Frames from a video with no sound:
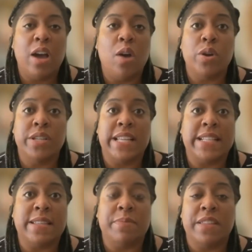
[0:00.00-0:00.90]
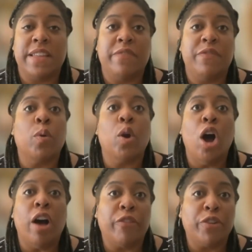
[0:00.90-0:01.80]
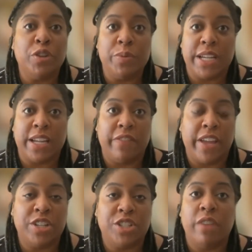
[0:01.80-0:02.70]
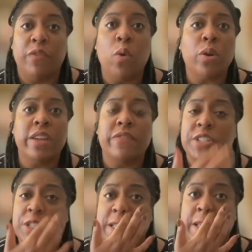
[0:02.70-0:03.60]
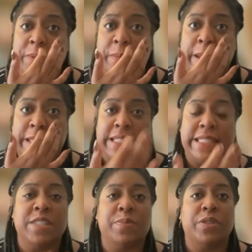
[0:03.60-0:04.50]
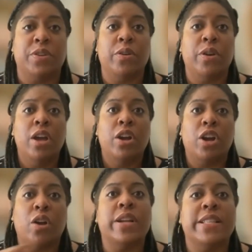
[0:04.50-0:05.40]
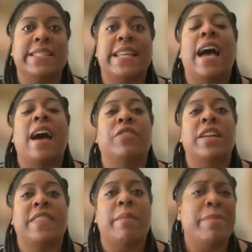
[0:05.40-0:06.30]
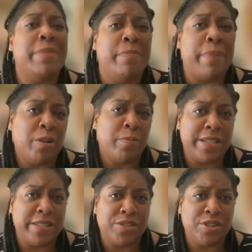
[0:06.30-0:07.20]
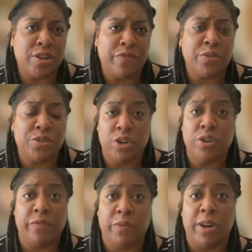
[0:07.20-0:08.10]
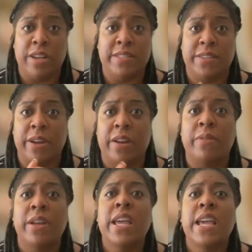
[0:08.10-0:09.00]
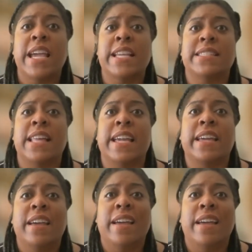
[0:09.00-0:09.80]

Or is that something that if it were offered, you would take advantage of? Or even just implementing these things with your current staff? Like that might be a better place to start if you're starting from ground zero, is like